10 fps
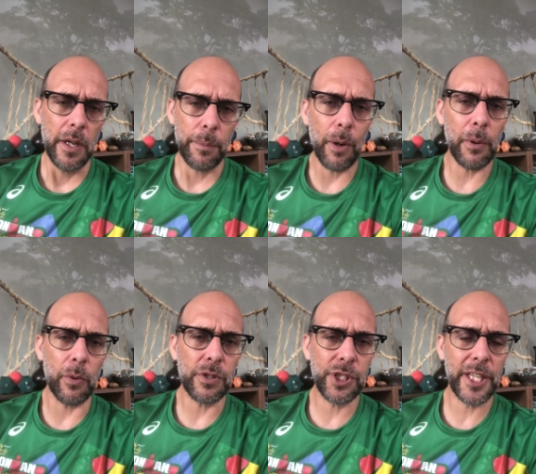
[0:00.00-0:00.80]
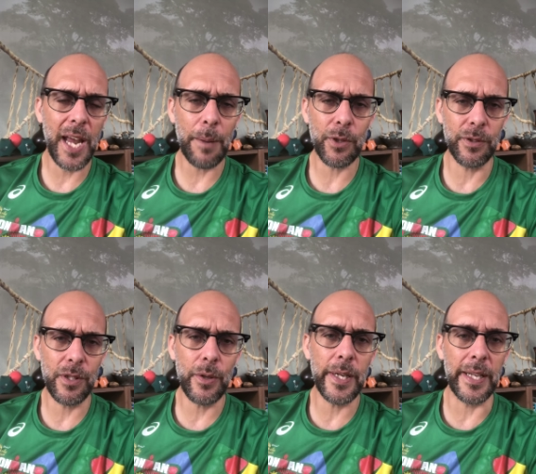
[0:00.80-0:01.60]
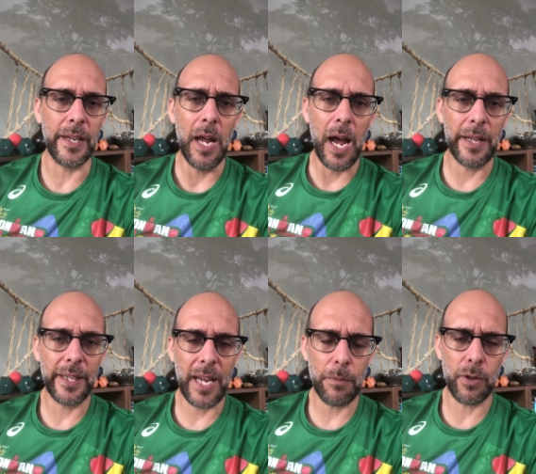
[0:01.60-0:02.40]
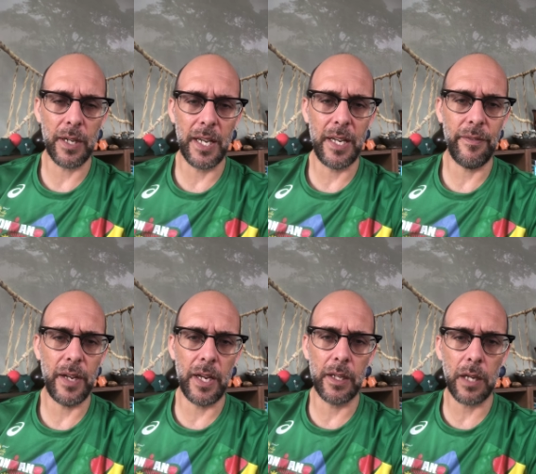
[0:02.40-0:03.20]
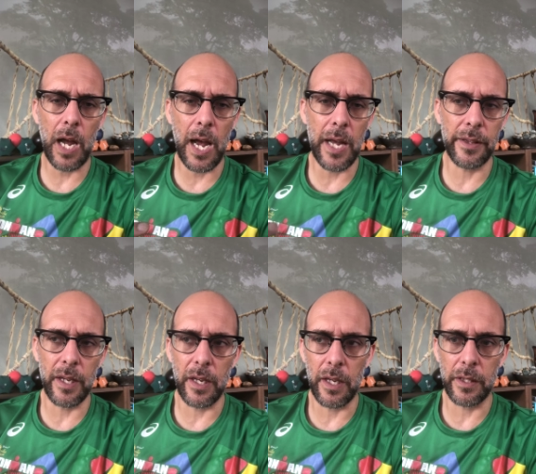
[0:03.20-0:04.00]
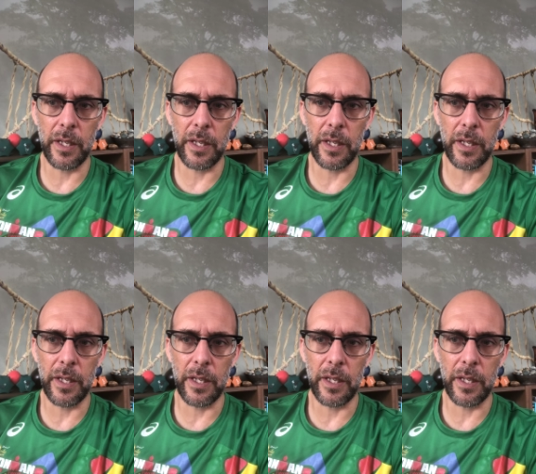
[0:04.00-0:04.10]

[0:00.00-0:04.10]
The problem was she kept on doing it and they kept on leaving and the,